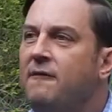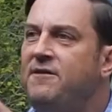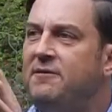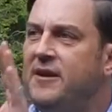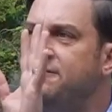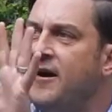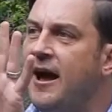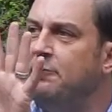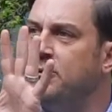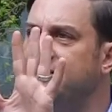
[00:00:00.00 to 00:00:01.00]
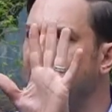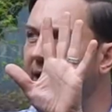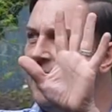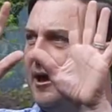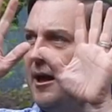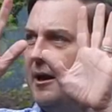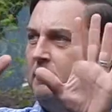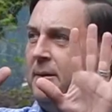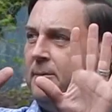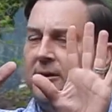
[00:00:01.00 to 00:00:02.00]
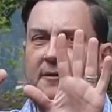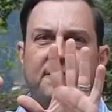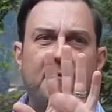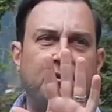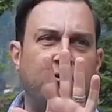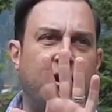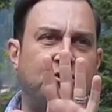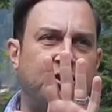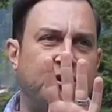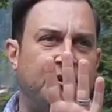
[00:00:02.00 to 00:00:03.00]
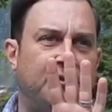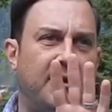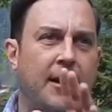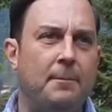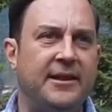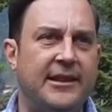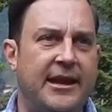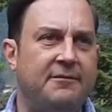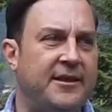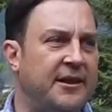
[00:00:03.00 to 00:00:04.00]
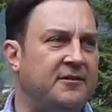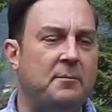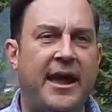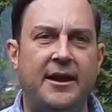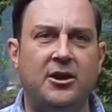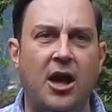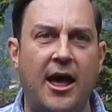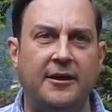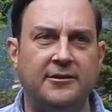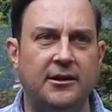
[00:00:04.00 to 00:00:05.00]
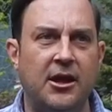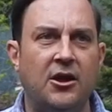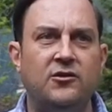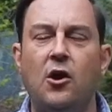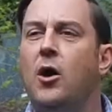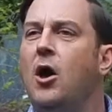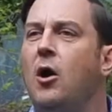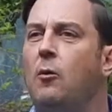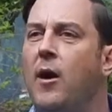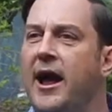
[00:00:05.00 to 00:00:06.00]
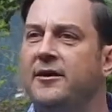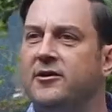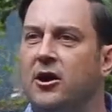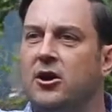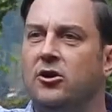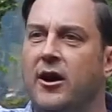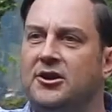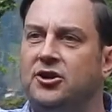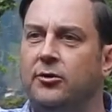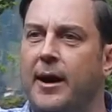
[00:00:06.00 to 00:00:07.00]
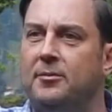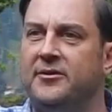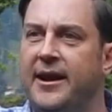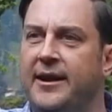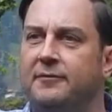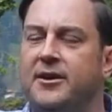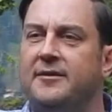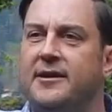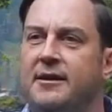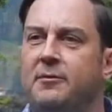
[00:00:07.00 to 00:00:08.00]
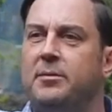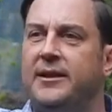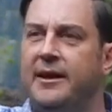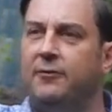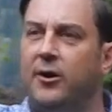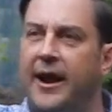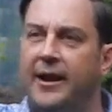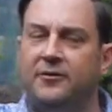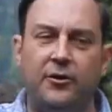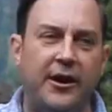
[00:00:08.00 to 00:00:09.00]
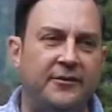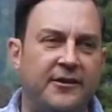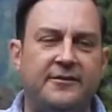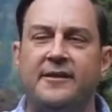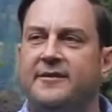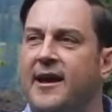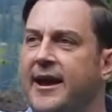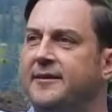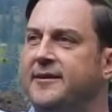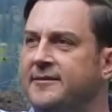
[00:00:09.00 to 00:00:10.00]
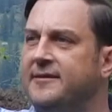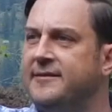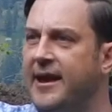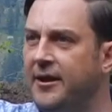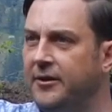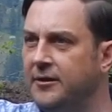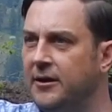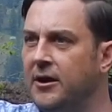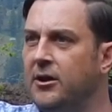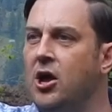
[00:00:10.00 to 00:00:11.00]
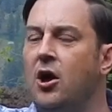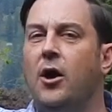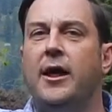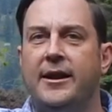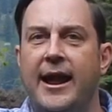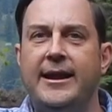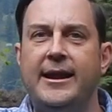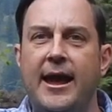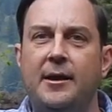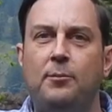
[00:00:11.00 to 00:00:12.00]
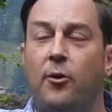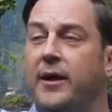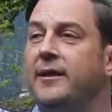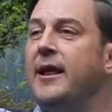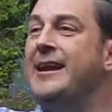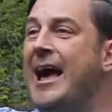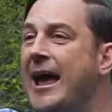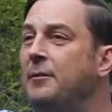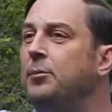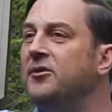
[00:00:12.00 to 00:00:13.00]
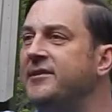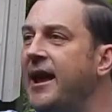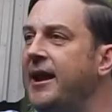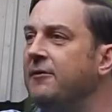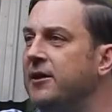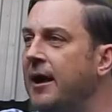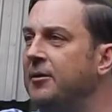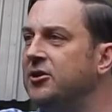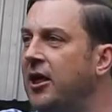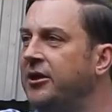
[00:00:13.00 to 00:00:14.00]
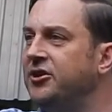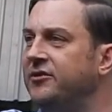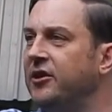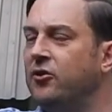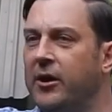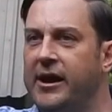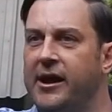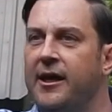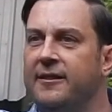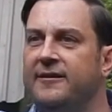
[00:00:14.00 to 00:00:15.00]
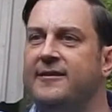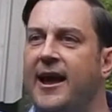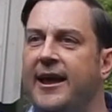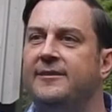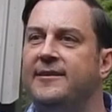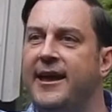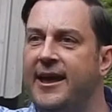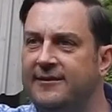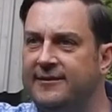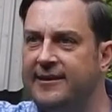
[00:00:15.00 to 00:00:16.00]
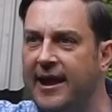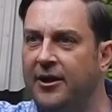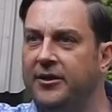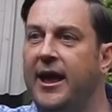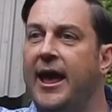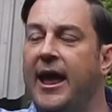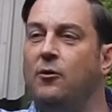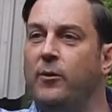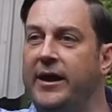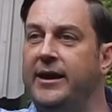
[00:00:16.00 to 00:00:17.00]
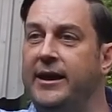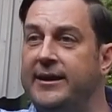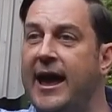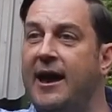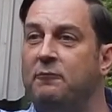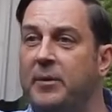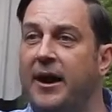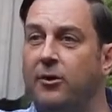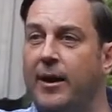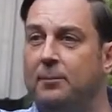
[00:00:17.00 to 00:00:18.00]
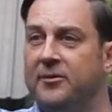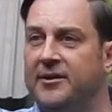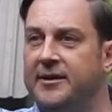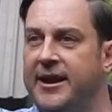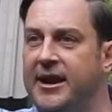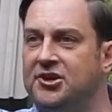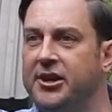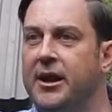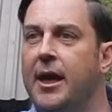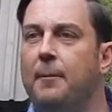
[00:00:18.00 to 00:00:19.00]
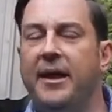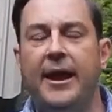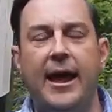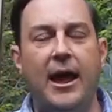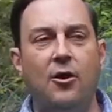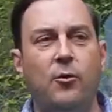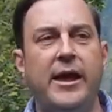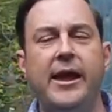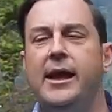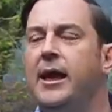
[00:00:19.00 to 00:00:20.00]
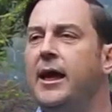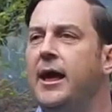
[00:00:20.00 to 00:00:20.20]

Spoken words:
55% of people in the 5th Congressional District believe that it's man-caused. So why is our congressional representative doesn't even believe? Her answer is the science isn't settled. No, 99.9% of climatologists agree. The science is settled, and we need to have better representation. But how do we